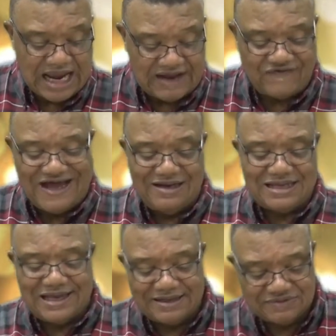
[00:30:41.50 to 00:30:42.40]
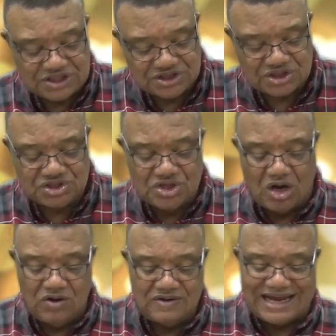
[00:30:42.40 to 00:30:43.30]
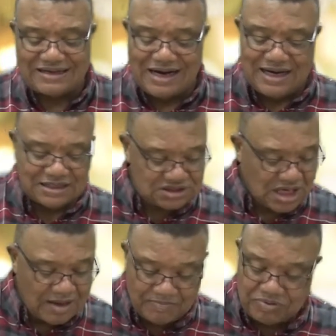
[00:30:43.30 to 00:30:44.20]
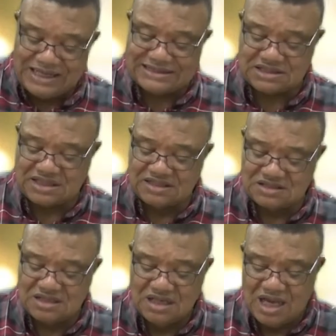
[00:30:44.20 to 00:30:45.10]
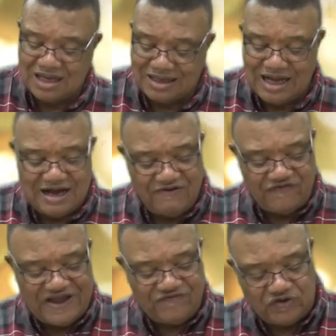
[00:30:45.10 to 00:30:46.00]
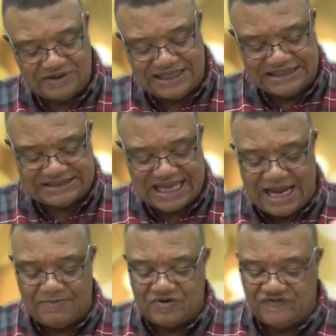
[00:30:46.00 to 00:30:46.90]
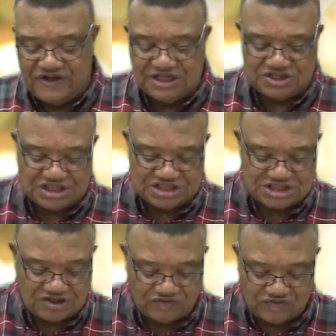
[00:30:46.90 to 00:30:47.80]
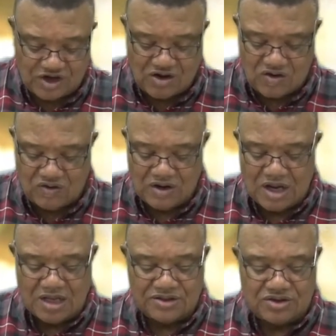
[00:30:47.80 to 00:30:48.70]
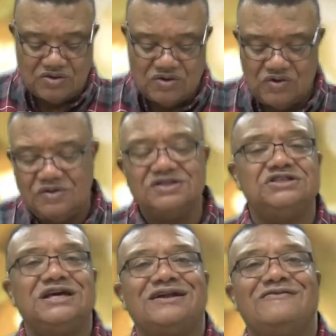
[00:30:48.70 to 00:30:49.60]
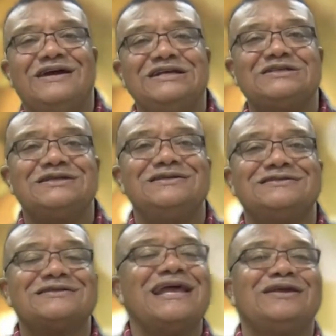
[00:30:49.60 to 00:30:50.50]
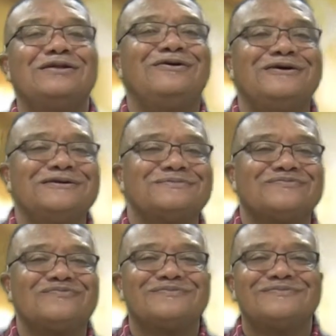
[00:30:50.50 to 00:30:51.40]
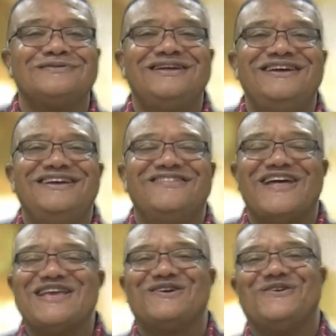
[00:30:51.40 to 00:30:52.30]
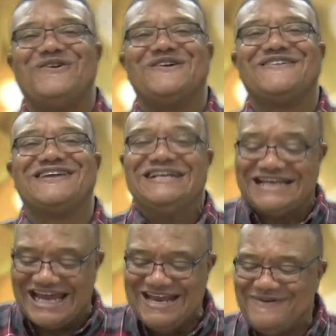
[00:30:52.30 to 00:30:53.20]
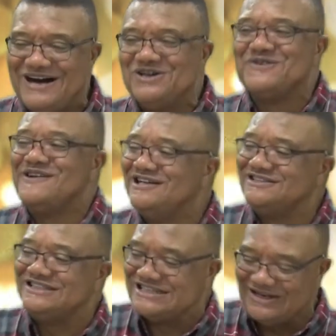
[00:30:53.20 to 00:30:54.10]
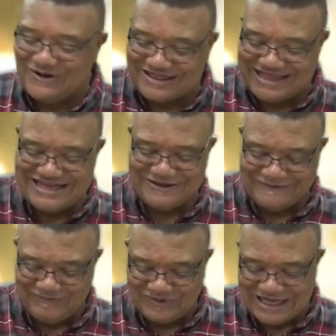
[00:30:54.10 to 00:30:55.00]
And finally, kingdom citizens know that God's blessings, love, faithfulness, and provisions flow through generations. Thank you, Lord. Thank you, Lord. Is there anybody who's willing to just say, Lord, thank you?